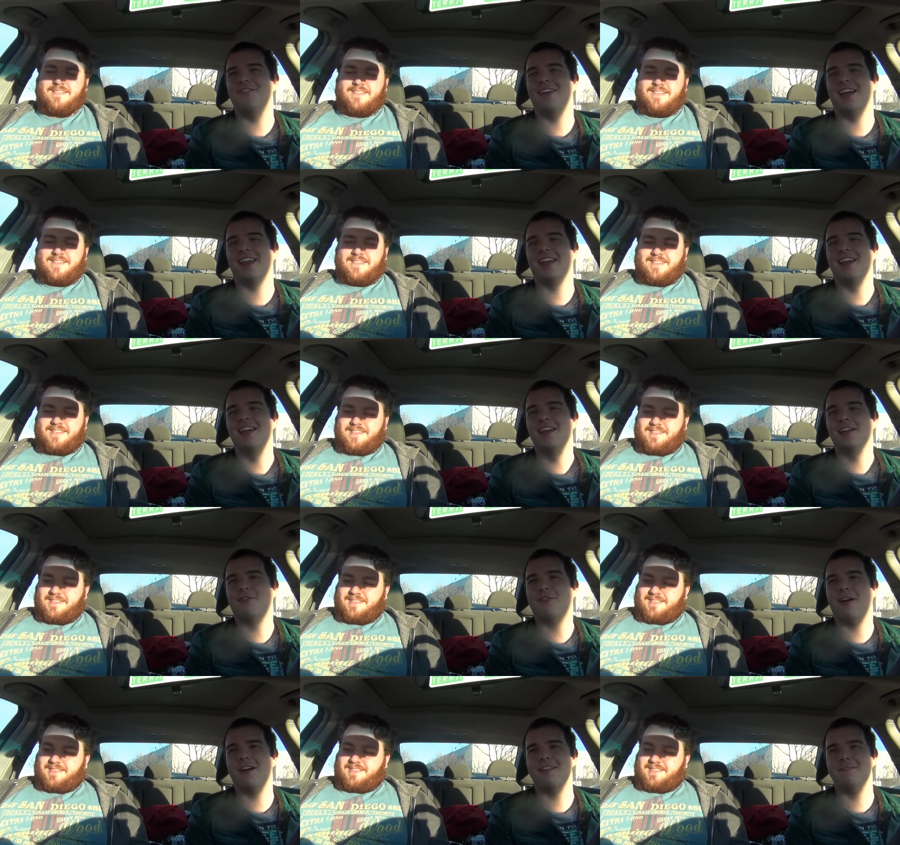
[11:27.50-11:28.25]
Speaker 1: like
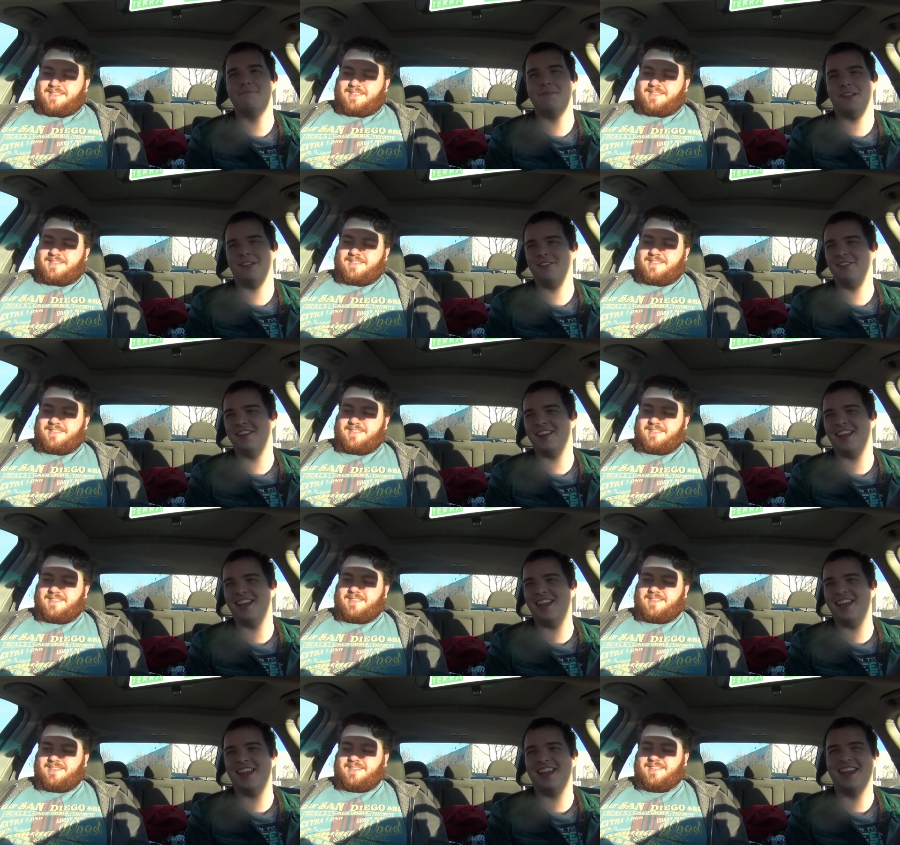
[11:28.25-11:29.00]
credibility.
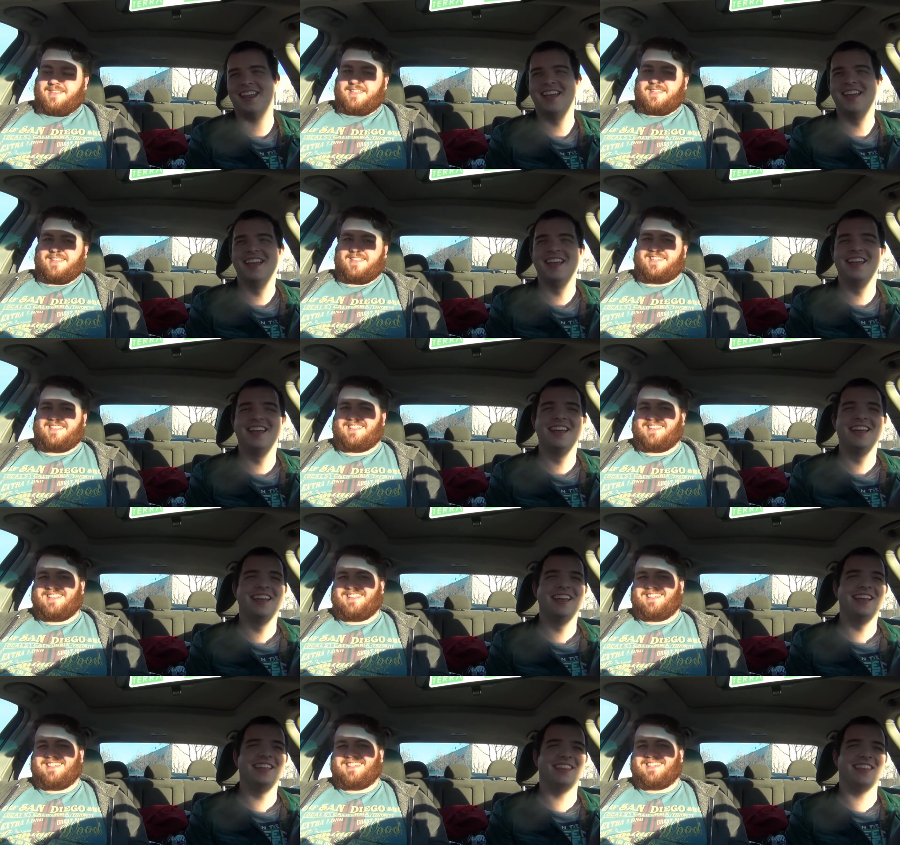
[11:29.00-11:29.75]
It's, just,
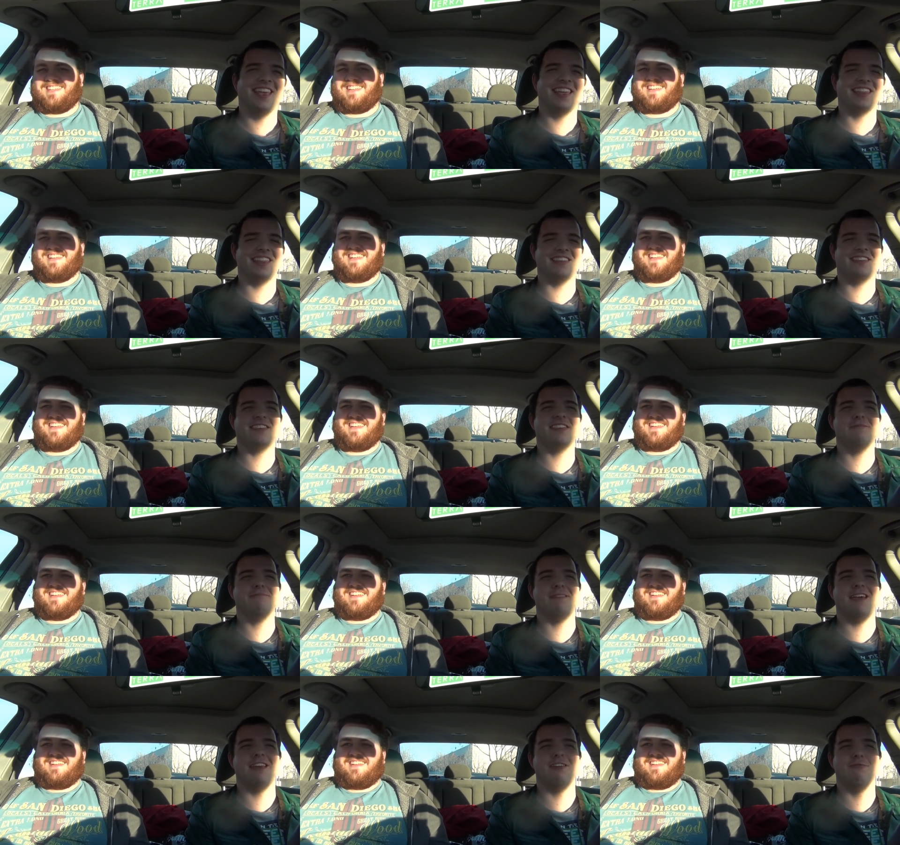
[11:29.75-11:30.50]
it's like this is a
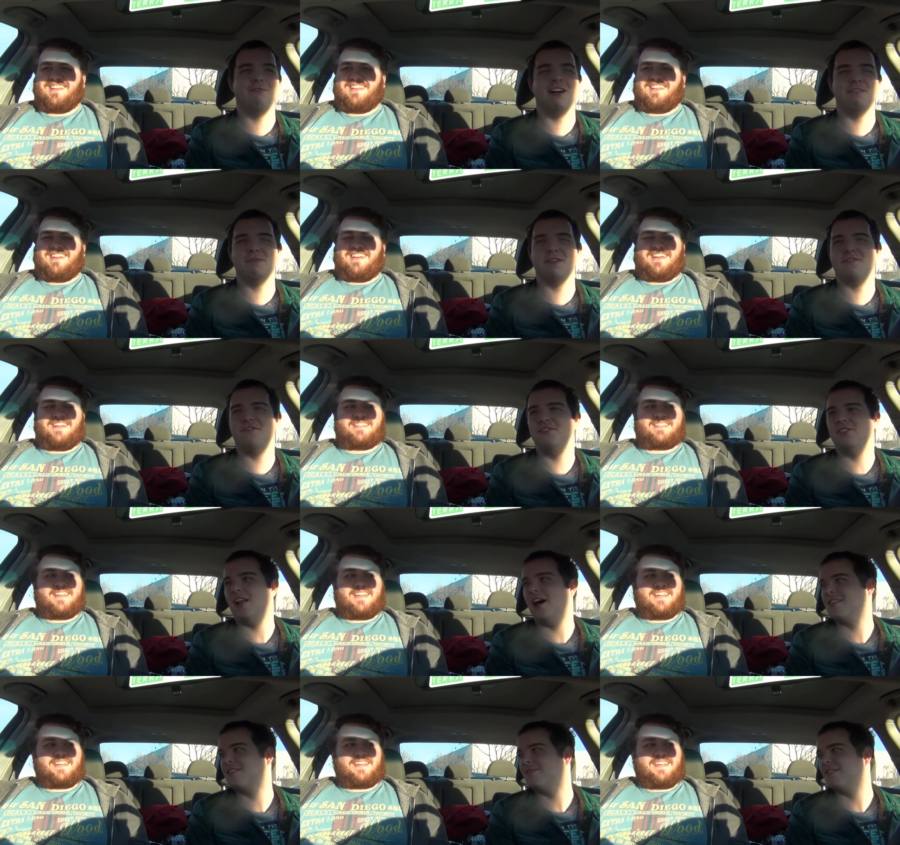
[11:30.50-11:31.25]
man who wanted to be a
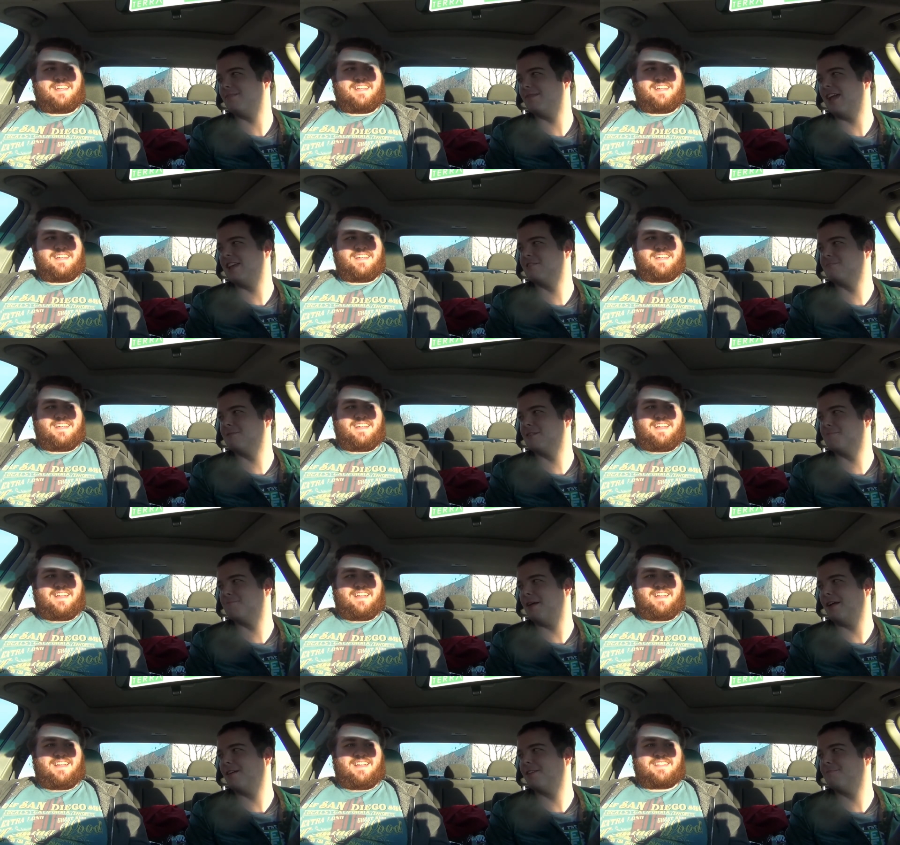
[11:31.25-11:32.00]
philosophy like he, major, but his
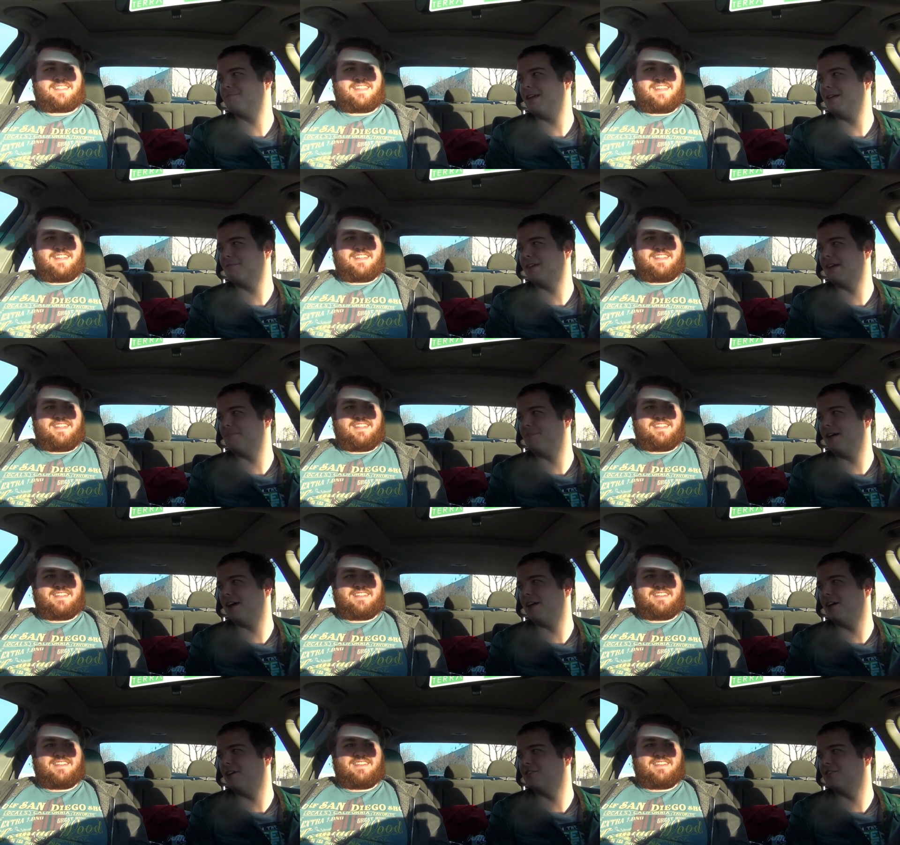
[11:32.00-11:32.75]
parents made like him get a
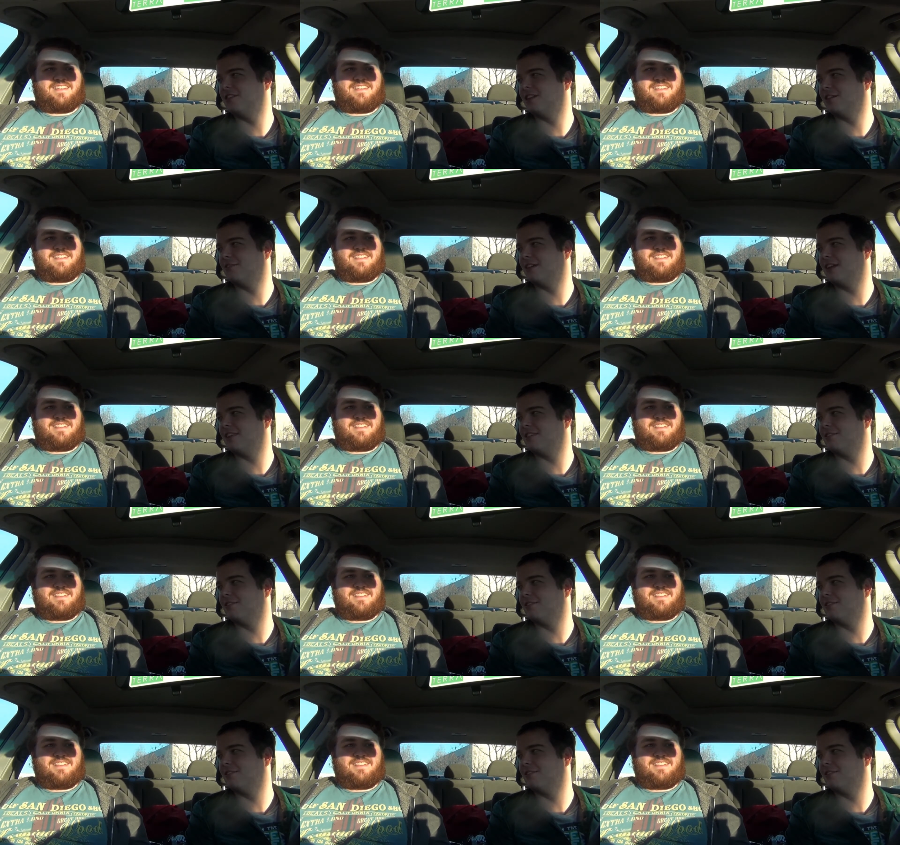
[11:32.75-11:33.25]
biology degree